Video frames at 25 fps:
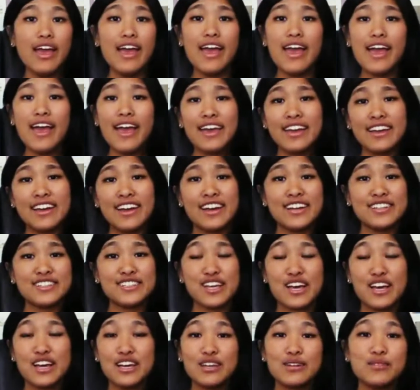Hey guys,
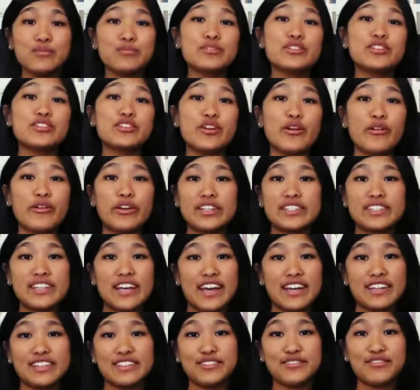I am so
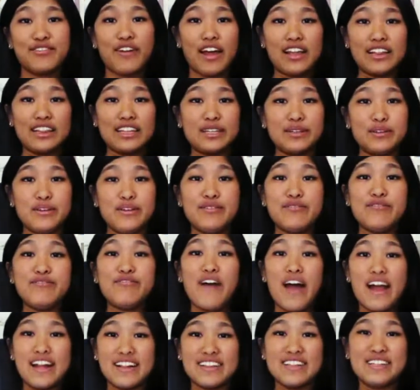excited to
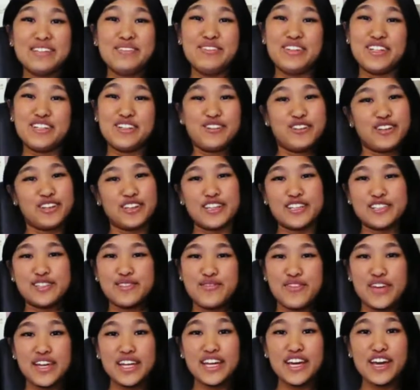finally be doing this
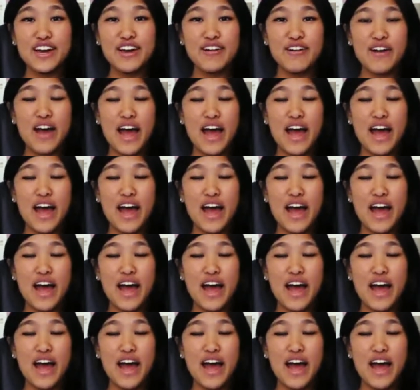video.